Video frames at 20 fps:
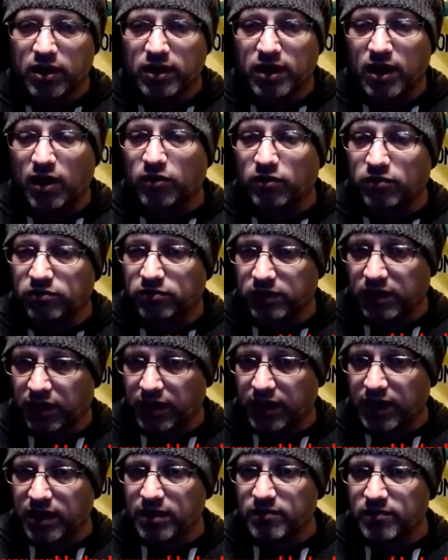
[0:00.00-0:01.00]
Now, there
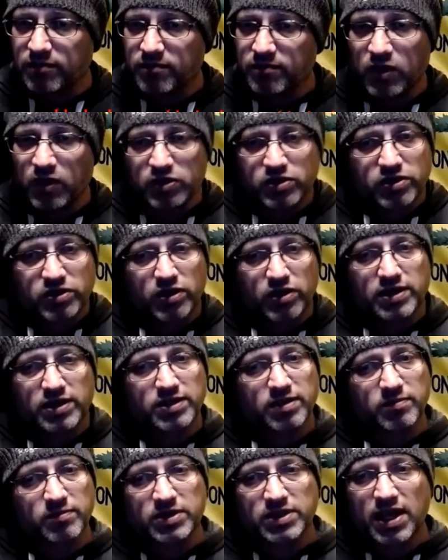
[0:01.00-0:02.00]
again, there's 30
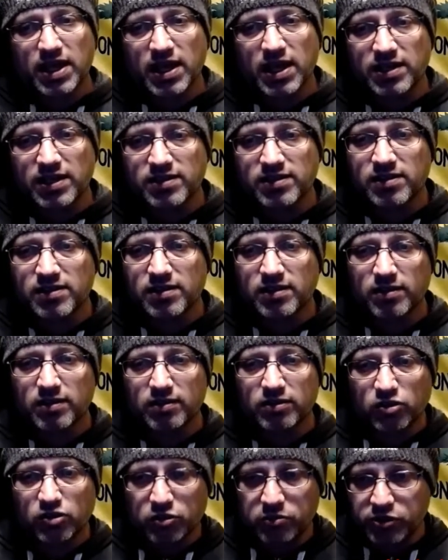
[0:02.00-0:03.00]
some states.
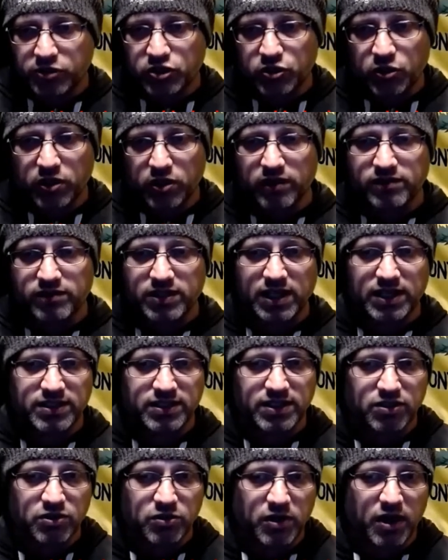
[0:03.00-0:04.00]
So the majority of
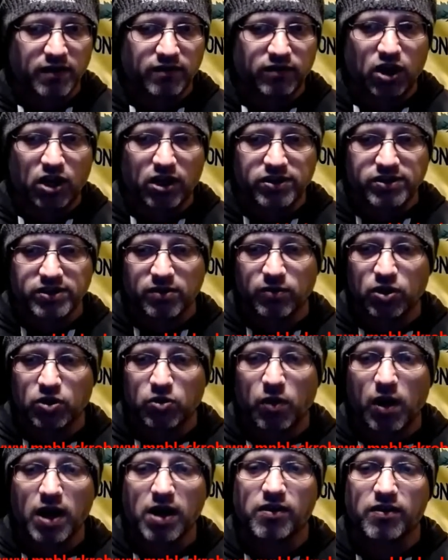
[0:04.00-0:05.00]
states that do have laws that
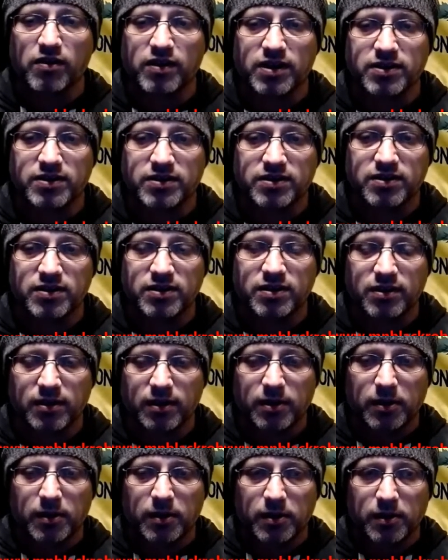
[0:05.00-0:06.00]
require this.
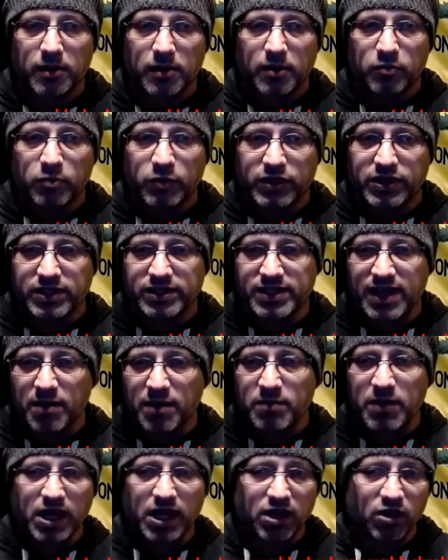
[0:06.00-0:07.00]
But does
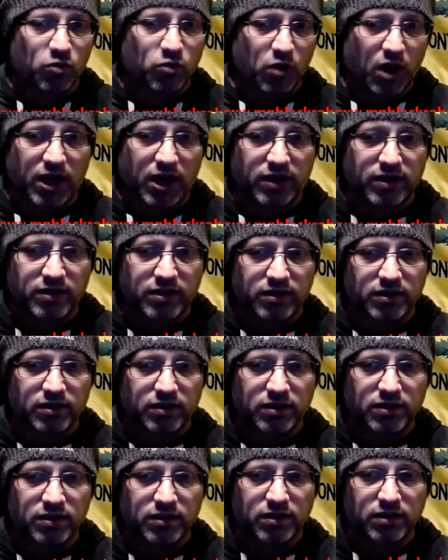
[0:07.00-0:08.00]
that make it right?
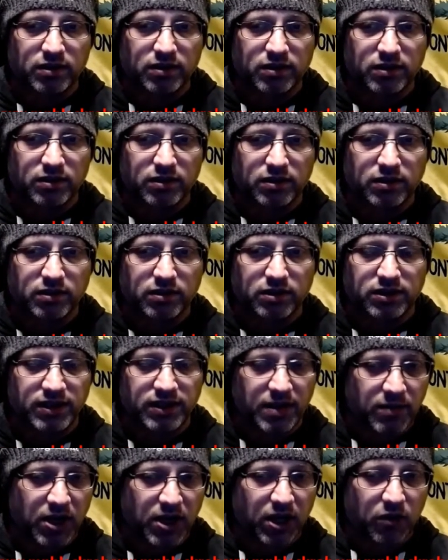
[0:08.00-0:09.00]
Does
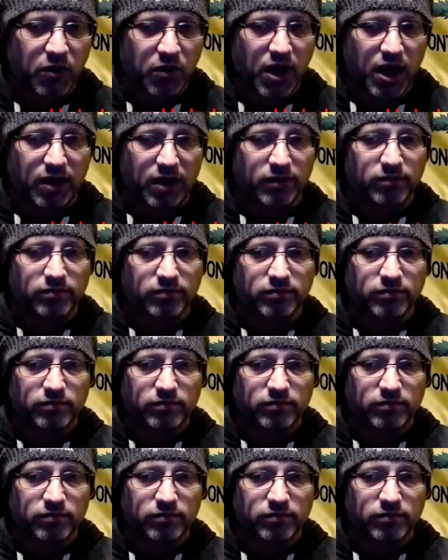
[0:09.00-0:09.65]
that make it right?